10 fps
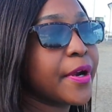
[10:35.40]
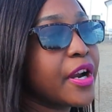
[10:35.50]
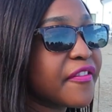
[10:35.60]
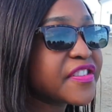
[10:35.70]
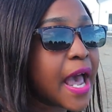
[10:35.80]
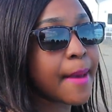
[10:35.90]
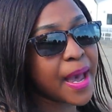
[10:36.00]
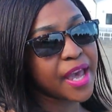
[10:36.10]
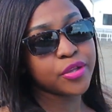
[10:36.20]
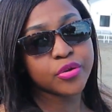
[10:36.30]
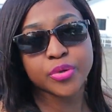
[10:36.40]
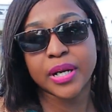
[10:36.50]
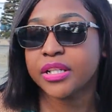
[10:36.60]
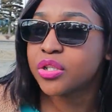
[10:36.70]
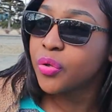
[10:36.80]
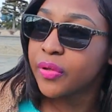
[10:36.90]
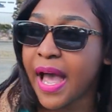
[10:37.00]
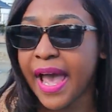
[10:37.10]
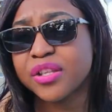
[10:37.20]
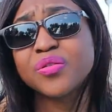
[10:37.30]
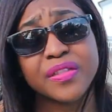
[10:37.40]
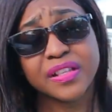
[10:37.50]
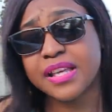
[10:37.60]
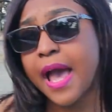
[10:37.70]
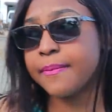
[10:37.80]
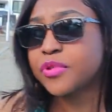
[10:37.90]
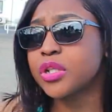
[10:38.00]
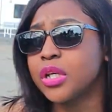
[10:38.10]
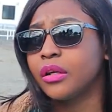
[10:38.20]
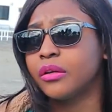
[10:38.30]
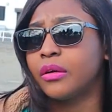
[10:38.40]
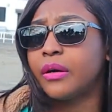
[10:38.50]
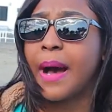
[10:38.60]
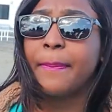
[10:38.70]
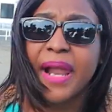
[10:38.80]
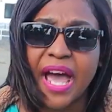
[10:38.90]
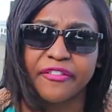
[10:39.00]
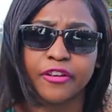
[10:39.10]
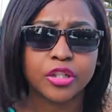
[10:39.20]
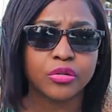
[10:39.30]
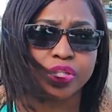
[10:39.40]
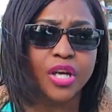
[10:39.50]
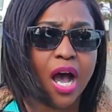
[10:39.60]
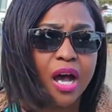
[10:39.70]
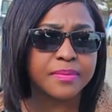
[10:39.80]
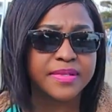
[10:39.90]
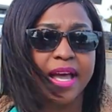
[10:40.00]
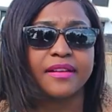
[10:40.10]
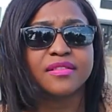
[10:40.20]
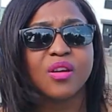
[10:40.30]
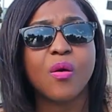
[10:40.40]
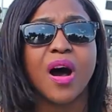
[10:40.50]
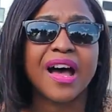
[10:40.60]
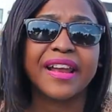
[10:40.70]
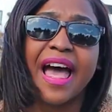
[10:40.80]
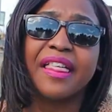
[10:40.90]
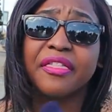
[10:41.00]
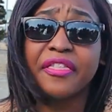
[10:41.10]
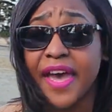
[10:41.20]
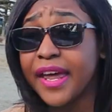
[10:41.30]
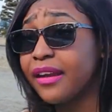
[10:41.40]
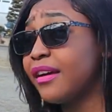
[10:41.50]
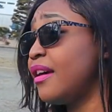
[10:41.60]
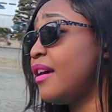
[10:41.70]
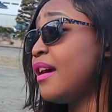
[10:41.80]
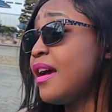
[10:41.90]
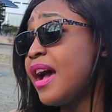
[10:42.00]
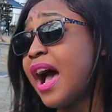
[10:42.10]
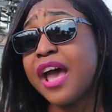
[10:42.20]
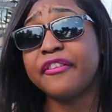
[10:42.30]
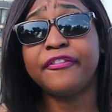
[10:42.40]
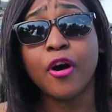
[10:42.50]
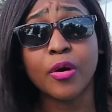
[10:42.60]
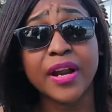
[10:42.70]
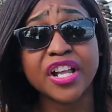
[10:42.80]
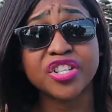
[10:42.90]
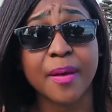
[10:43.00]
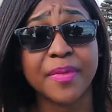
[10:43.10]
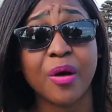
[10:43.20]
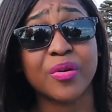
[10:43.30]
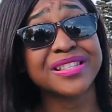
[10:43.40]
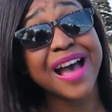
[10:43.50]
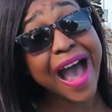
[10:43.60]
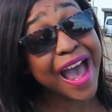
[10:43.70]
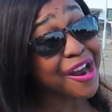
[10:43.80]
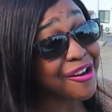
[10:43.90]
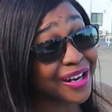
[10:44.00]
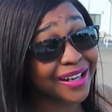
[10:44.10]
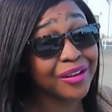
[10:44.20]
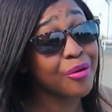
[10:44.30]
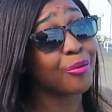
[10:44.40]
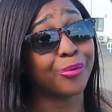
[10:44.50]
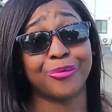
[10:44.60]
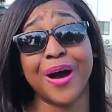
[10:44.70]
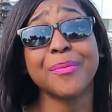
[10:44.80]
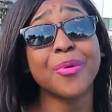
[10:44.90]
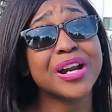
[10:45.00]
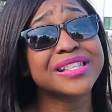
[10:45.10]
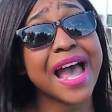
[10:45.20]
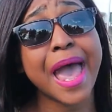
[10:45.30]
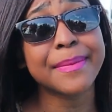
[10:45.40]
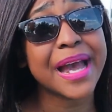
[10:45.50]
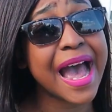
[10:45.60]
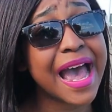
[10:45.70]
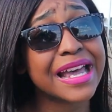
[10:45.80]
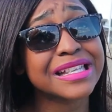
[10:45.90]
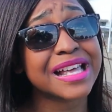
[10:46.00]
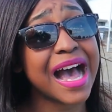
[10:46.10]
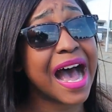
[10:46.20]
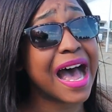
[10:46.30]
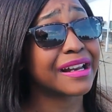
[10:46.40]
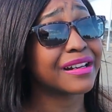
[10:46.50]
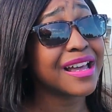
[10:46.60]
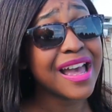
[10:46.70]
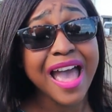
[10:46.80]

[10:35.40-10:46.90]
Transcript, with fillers: period of time, I usually took I took the time to, you know, apply for new jobs and so on. And then I found a job that was hiring one more time, guys, and